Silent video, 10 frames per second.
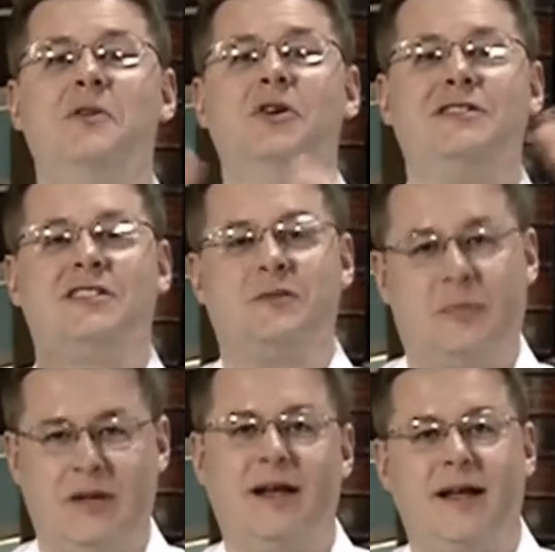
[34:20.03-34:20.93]
moon
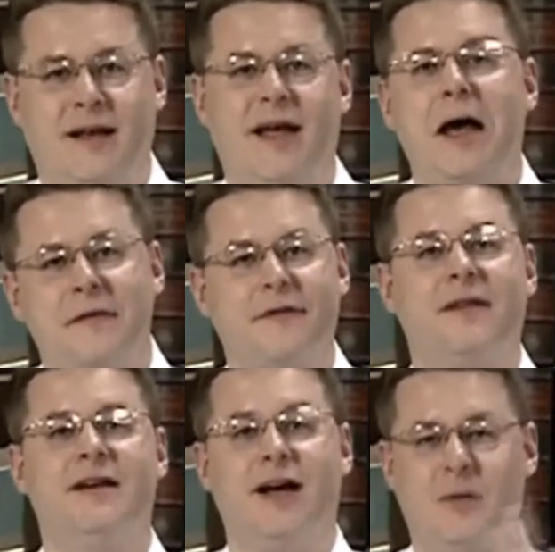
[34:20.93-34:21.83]
splitting in half
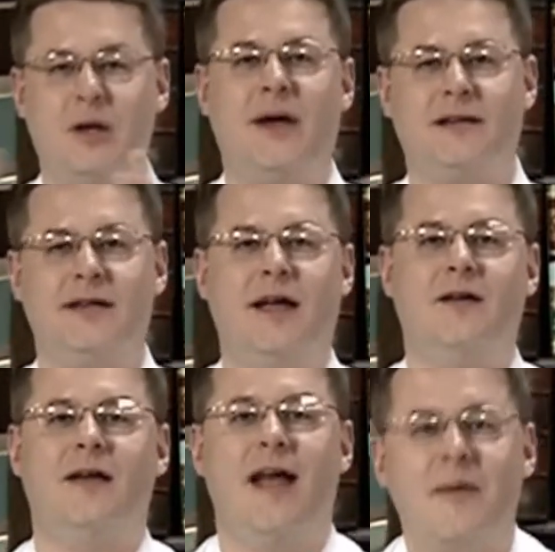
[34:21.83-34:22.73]
and then coming back
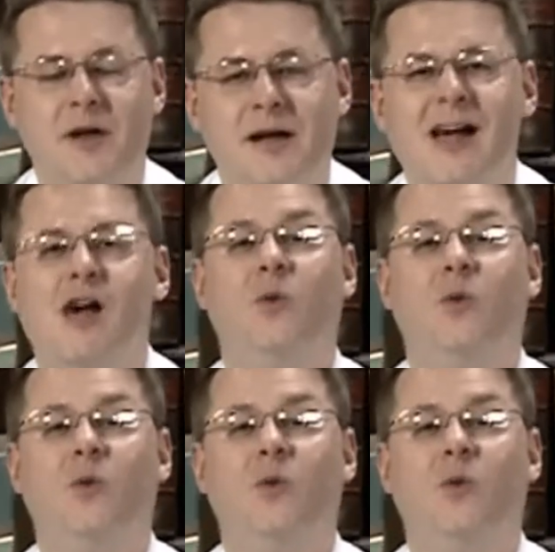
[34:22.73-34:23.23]
together had happened,